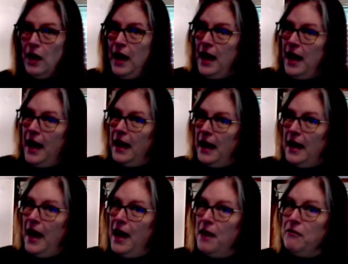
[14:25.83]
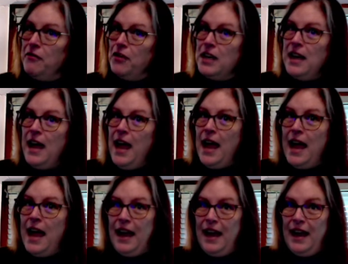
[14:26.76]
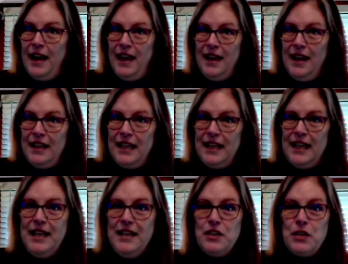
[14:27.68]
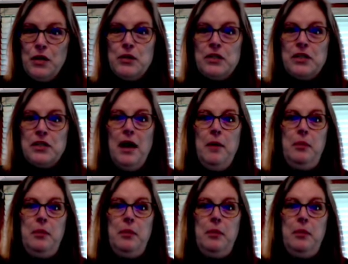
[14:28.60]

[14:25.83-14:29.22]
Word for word: and every day the heat turns up.